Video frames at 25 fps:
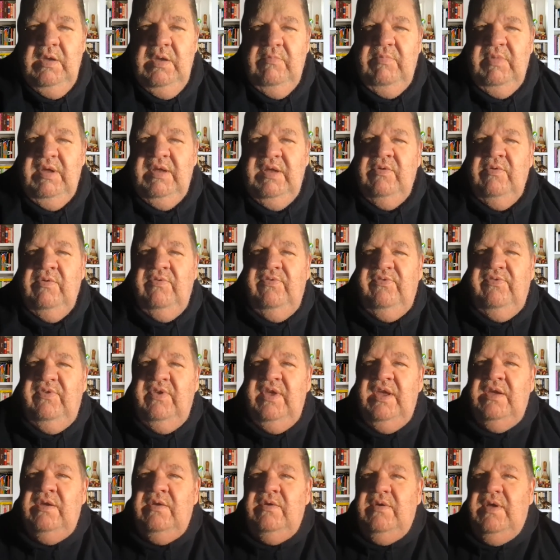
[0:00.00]
but
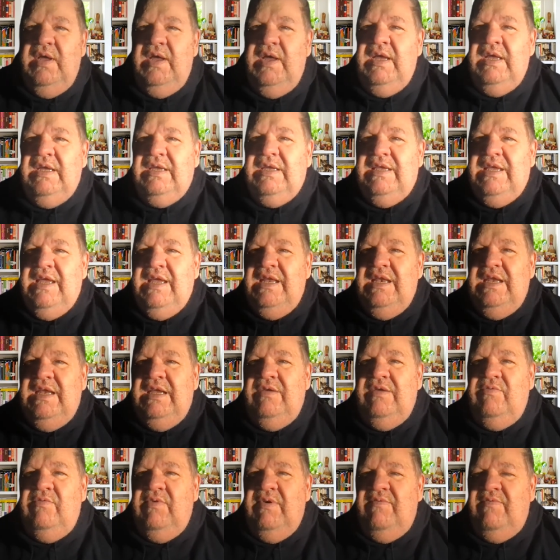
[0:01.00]
also uh,
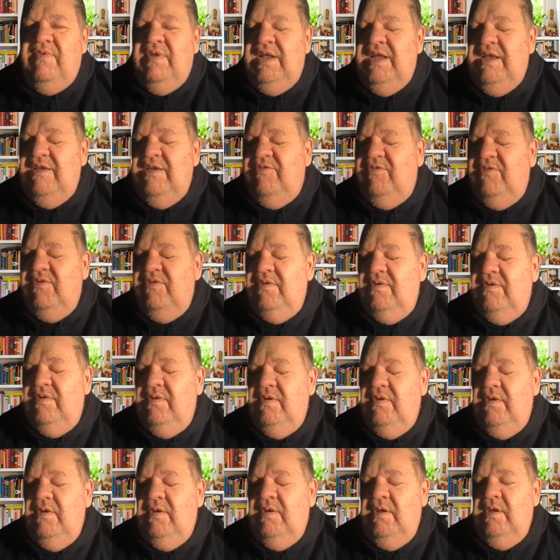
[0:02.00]
gaining revelation
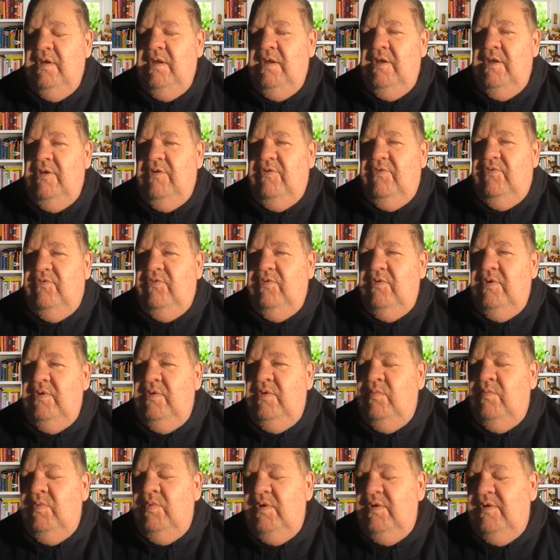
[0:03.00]
through the
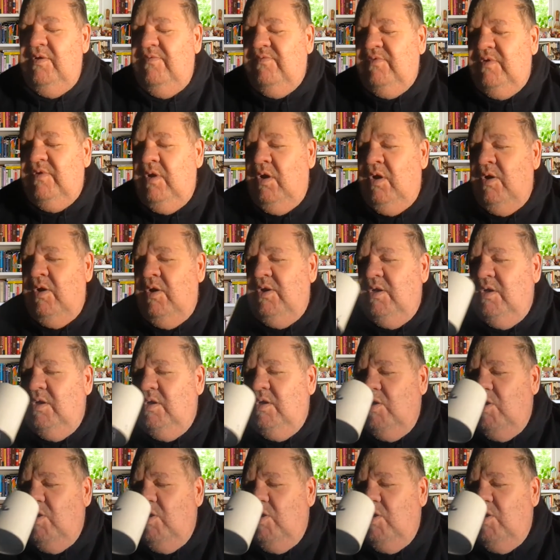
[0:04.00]
Word of God.